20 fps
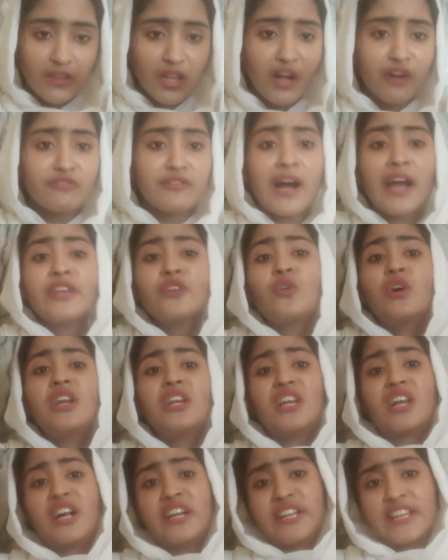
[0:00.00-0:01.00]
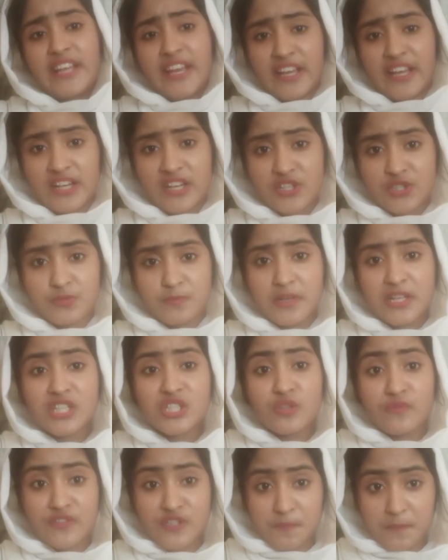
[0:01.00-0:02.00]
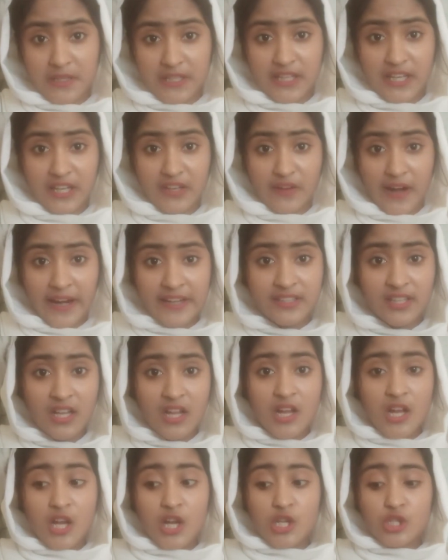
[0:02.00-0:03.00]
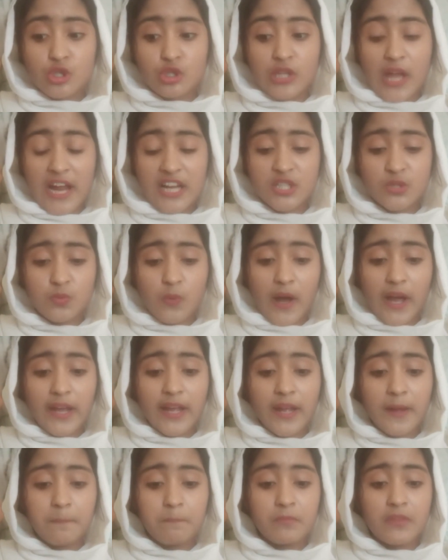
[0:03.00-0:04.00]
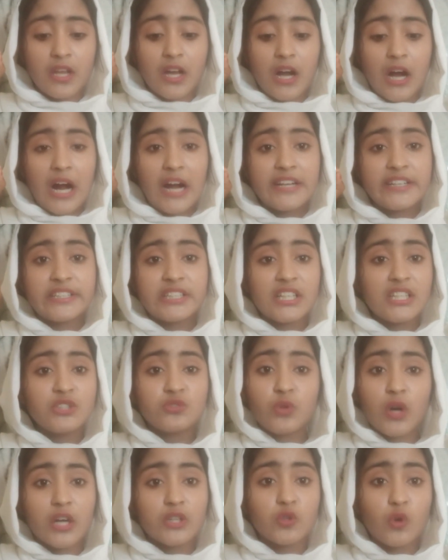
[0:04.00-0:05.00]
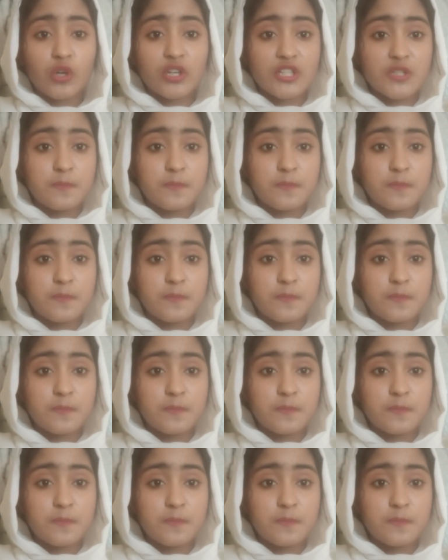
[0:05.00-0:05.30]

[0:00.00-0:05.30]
Why you are learning English? Because of speaking, right? So that's why until you are not